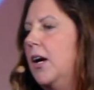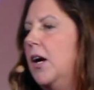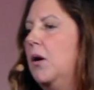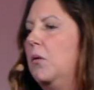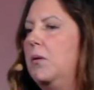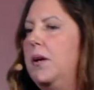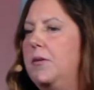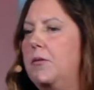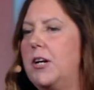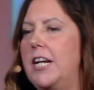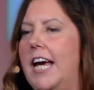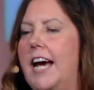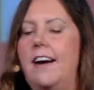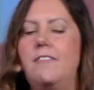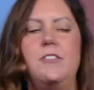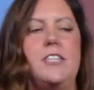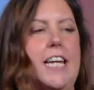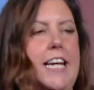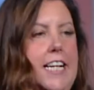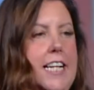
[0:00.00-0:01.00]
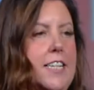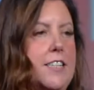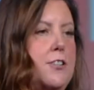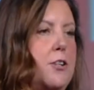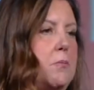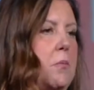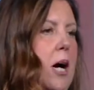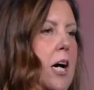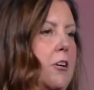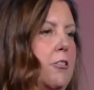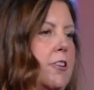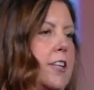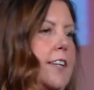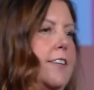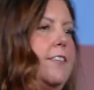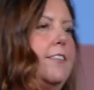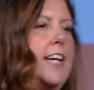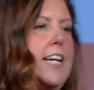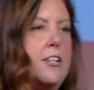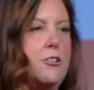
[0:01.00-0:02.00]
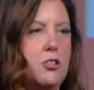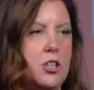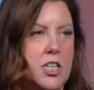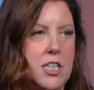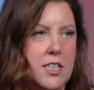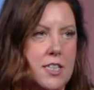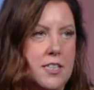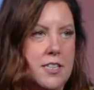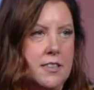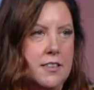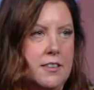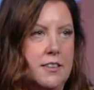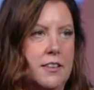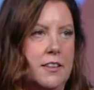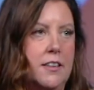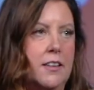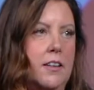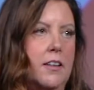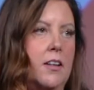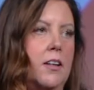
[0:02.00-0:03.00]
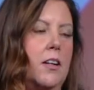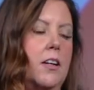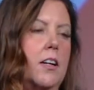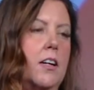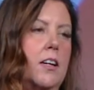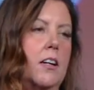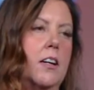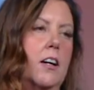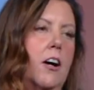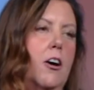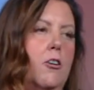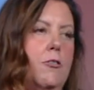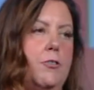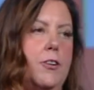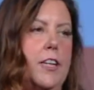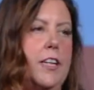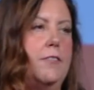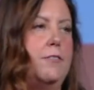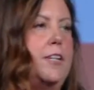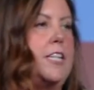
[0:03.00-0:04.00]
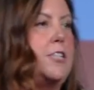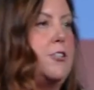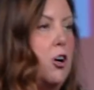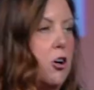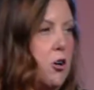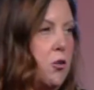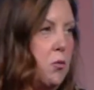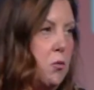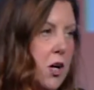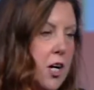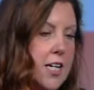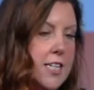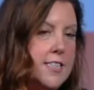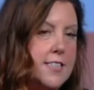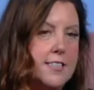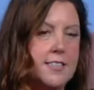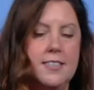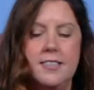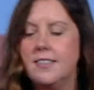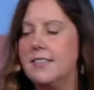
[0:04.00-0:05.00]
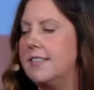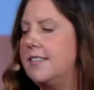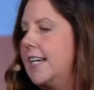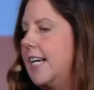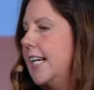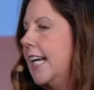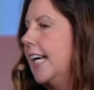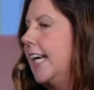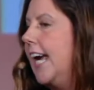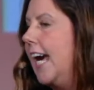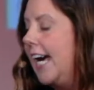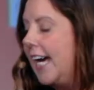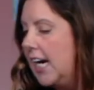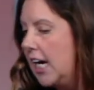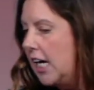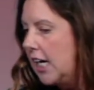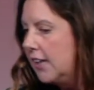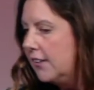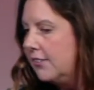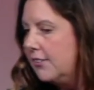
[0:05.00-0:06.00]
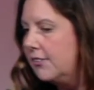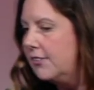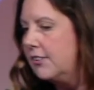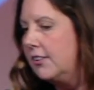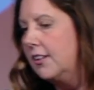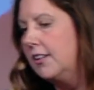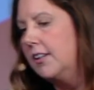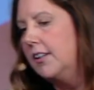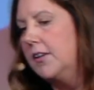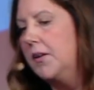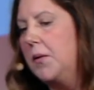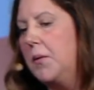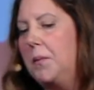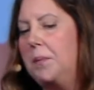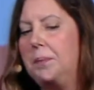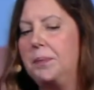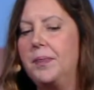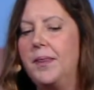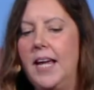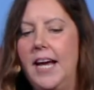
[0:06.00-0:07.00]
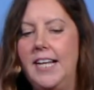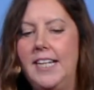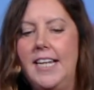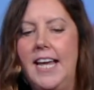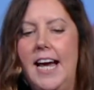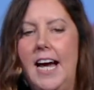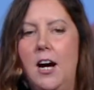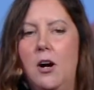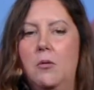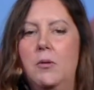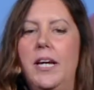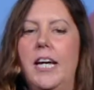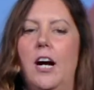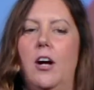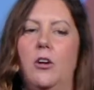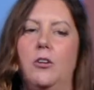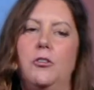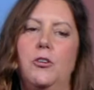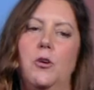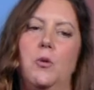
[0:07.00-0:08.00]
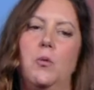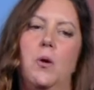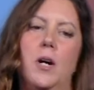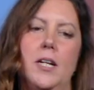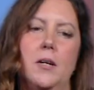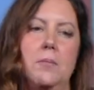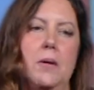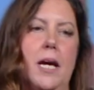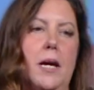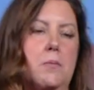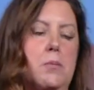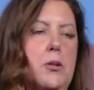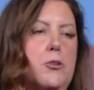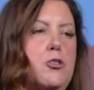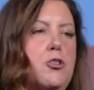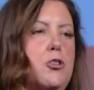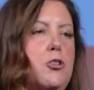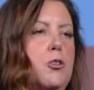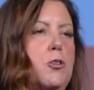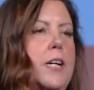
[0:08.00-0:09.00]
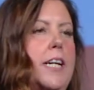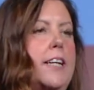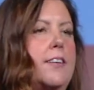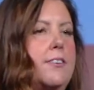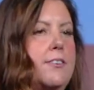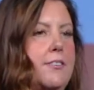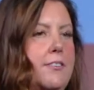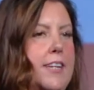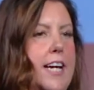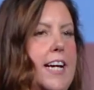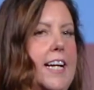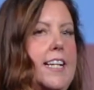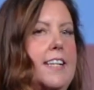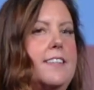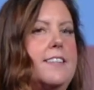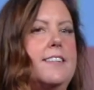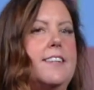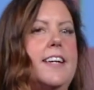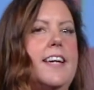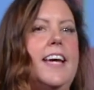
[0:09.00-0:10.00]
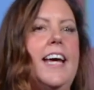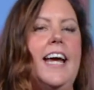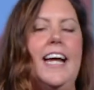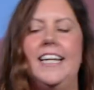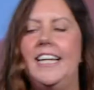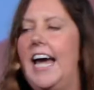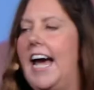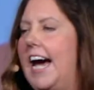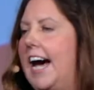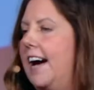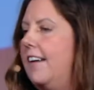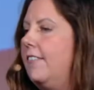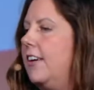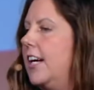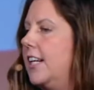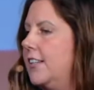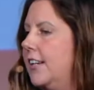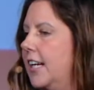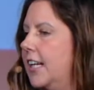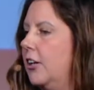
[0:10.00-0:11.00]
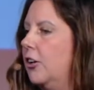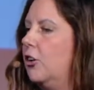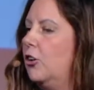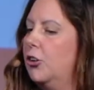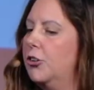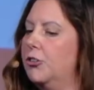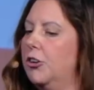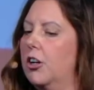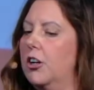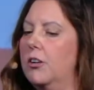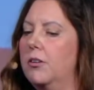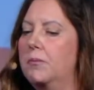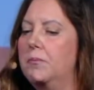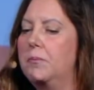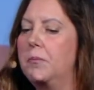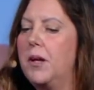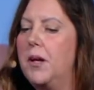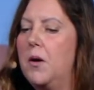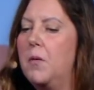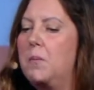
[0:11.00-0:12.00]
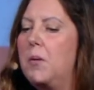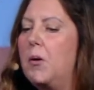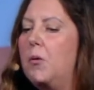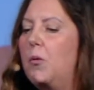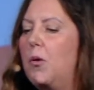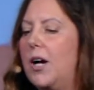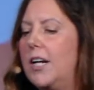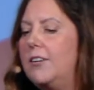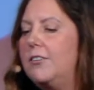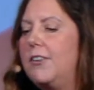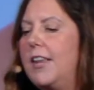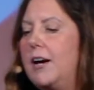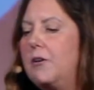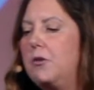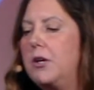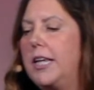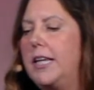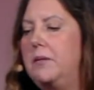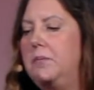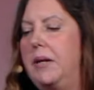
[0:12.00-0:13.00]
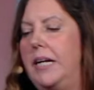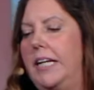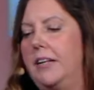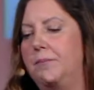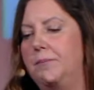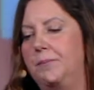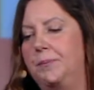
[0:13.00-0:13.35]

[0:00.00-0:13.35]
We want to have data democratization. Hopefully, we don't want data chaos. And now we also want to be able to extend and have a data culture. But what does that really mean?